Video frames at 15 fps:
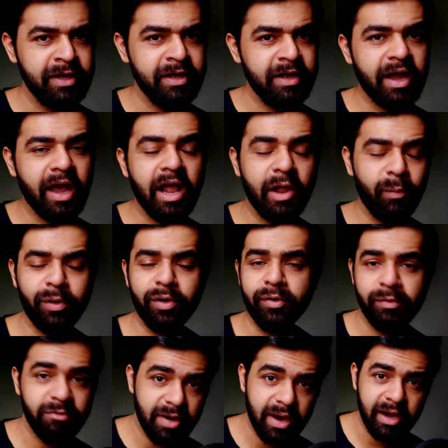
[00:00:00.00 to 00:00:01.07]
and I
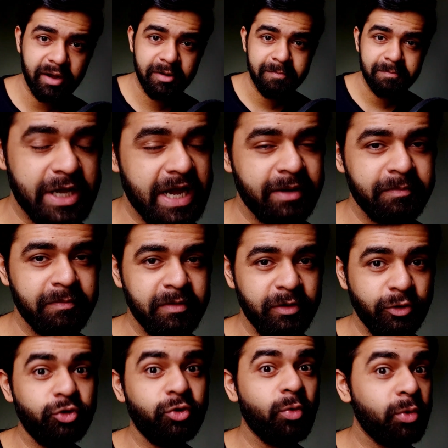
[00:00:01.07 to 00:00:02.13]
wanted to try it. So yeah,
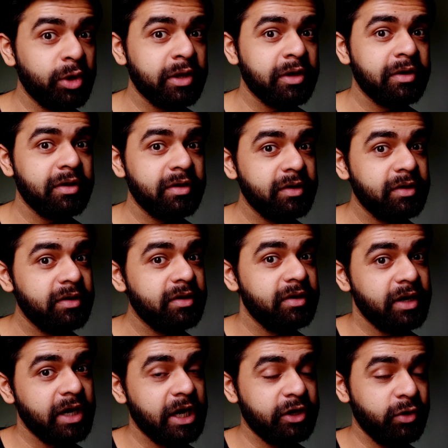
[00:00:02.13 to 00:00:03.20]
don't
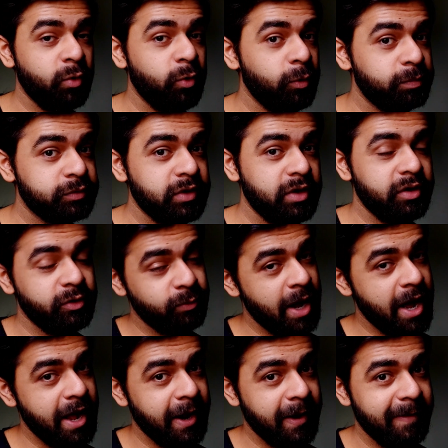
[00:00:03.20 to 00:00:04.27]
get your hopes too
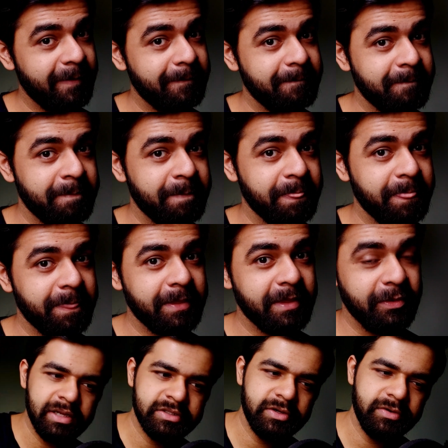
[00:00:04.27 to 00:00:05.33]
high. I'm really a
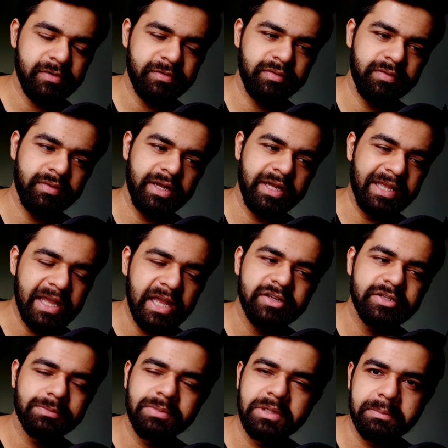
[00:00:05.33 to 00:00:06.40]
master of
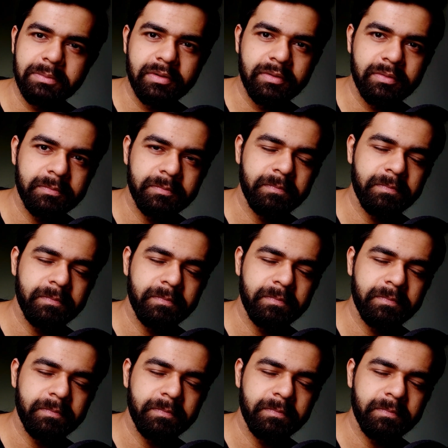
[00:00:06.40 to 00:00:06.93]
engaging people.